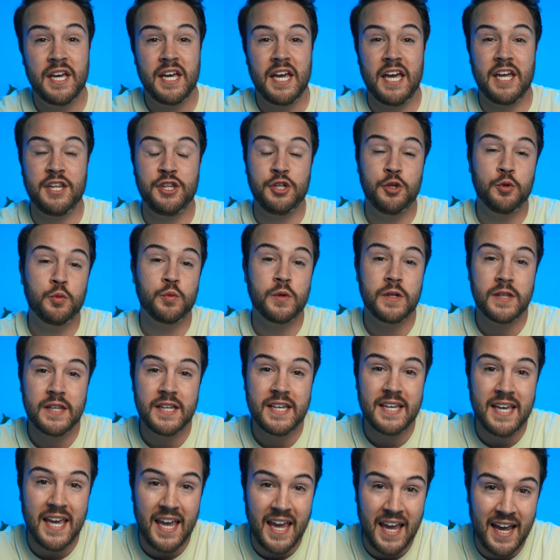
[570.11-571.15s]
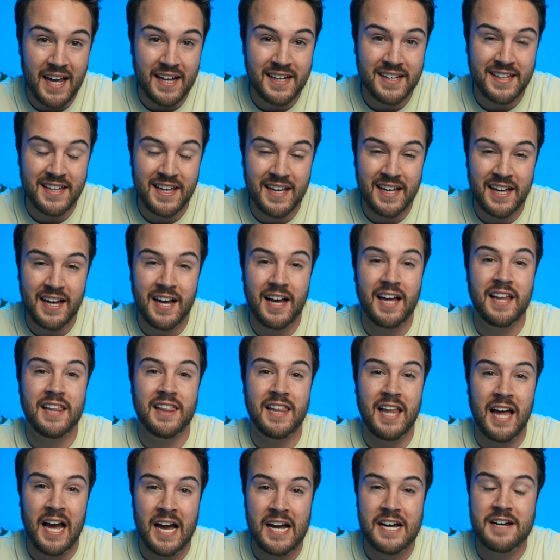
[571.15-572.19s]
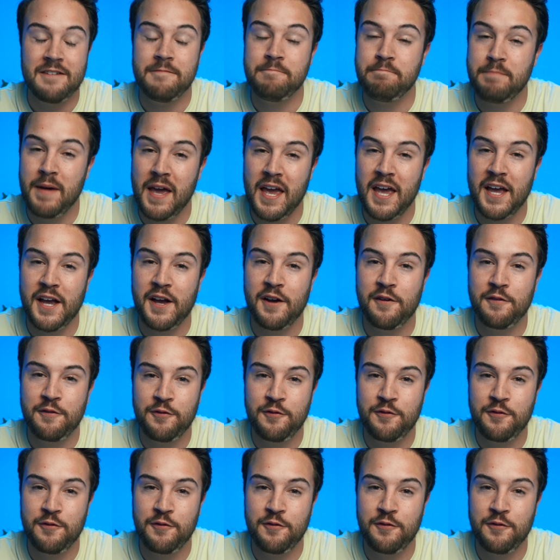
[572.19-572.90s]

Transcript: and you really can get a lot of bang